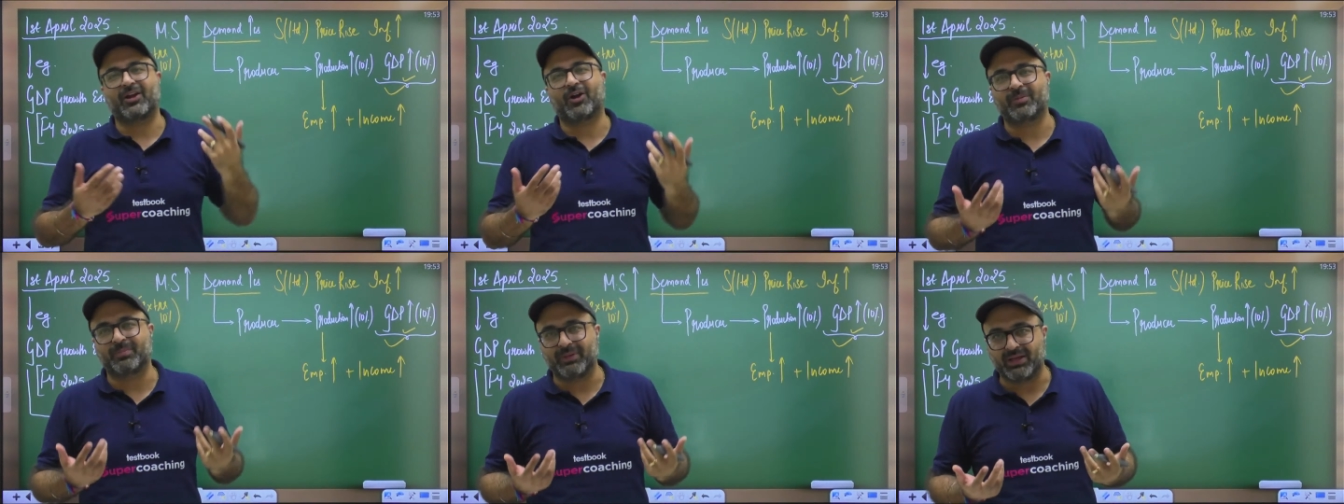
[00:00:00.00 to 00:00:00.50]

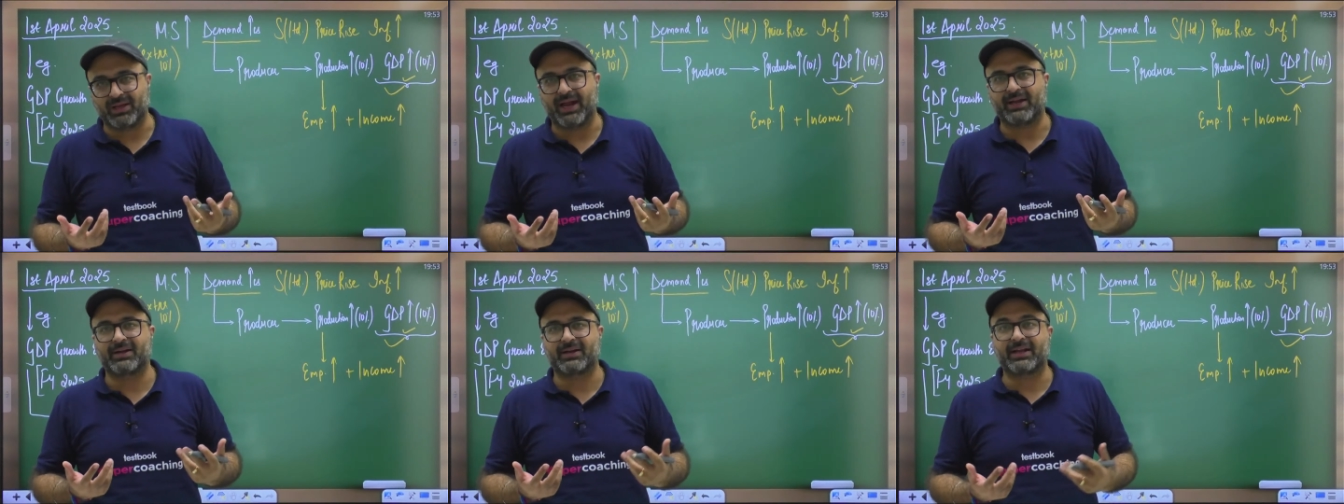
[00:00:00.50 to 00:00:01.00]
be
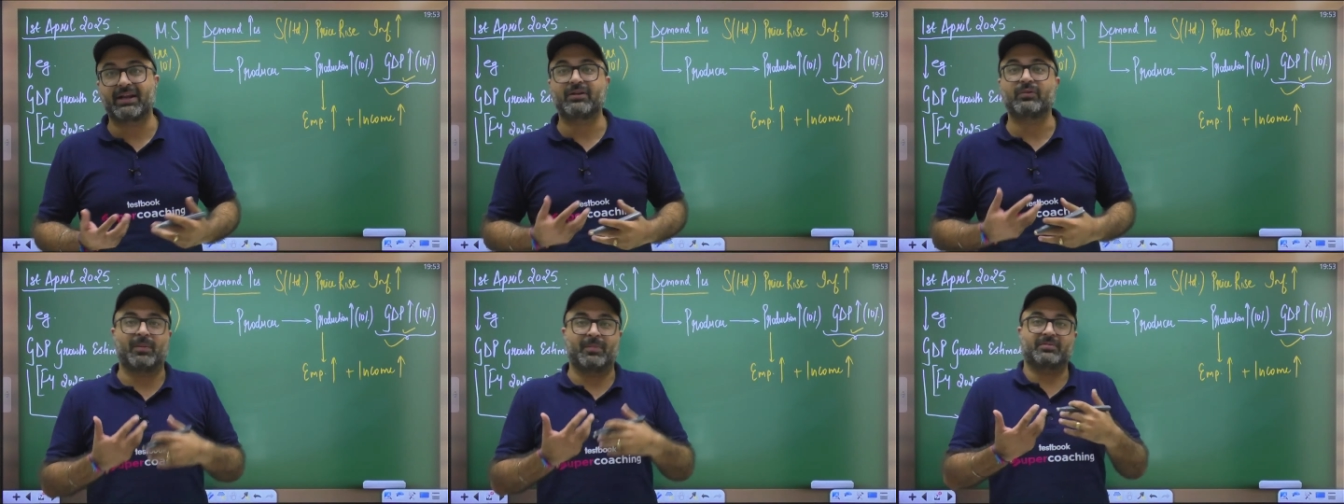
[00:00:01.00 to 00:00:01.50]
entertained,
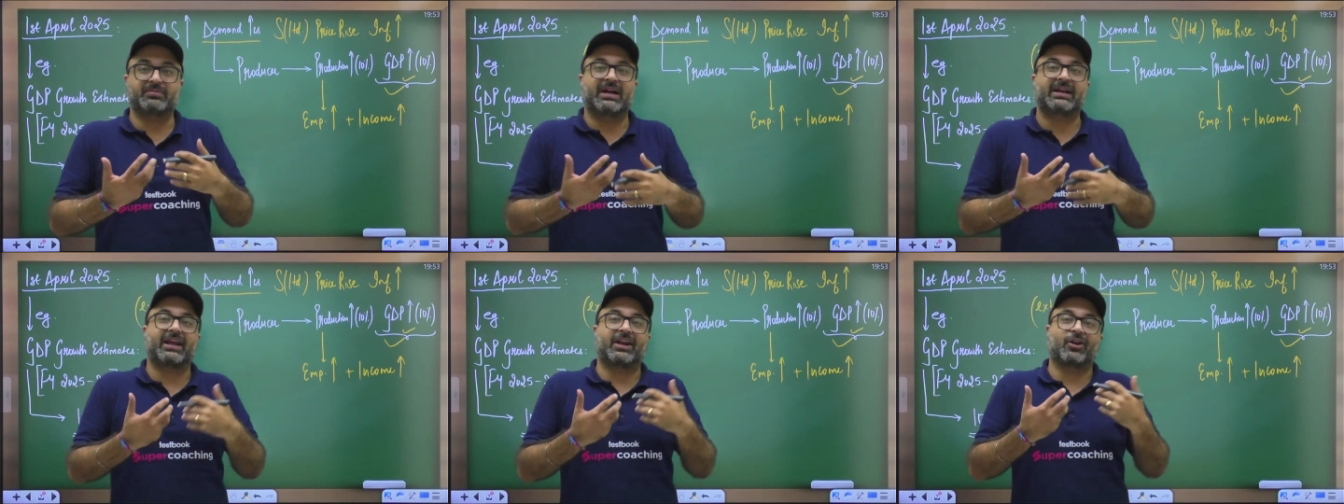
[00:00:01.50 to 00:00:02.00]
above that
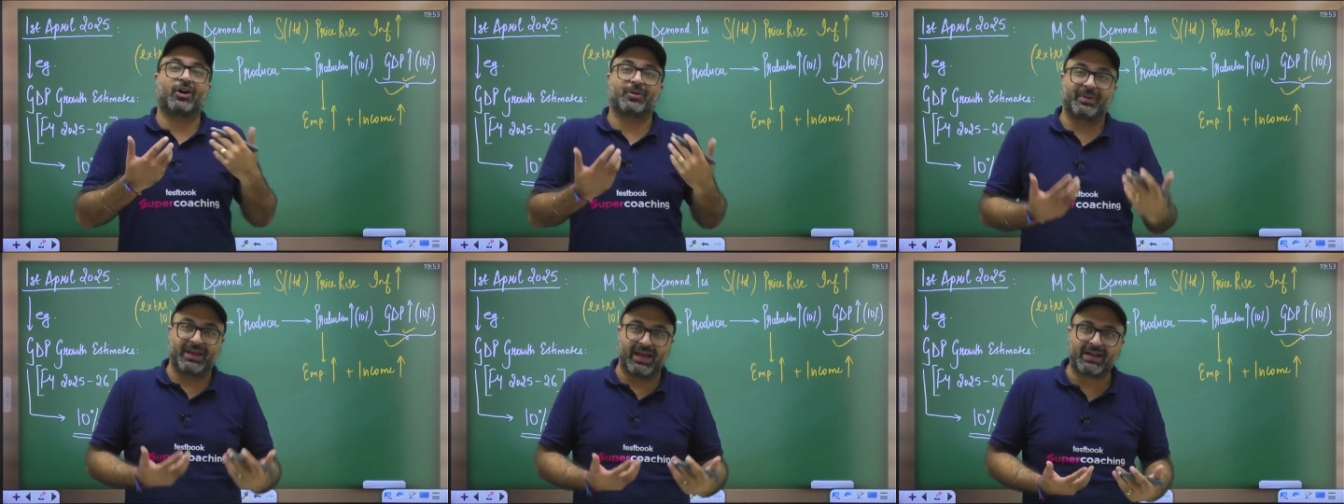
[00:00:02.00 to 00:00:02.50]
cannot be
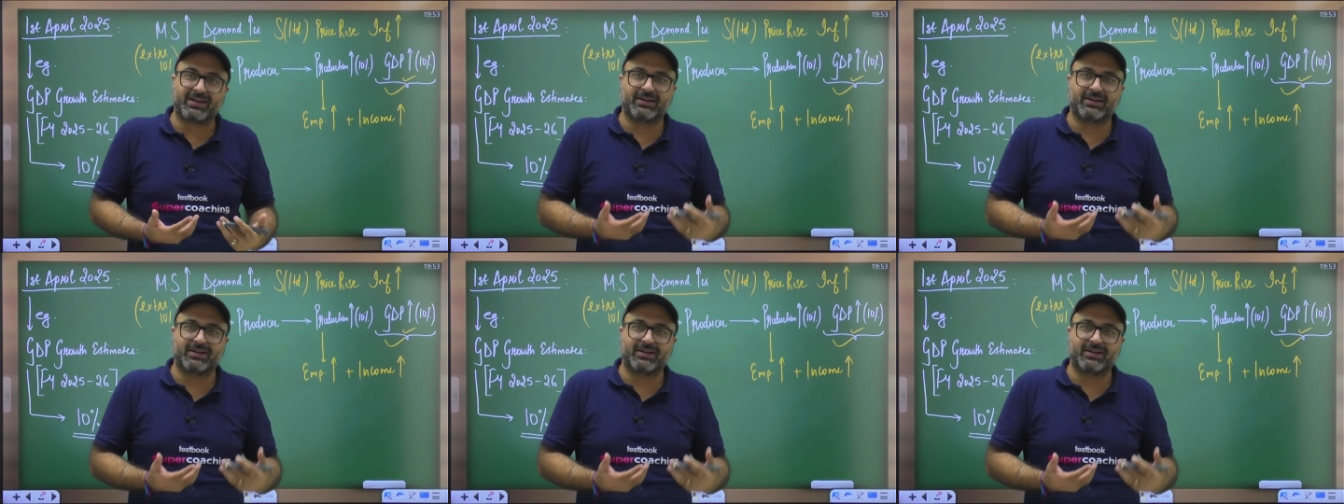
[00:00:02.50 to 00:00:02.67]
handled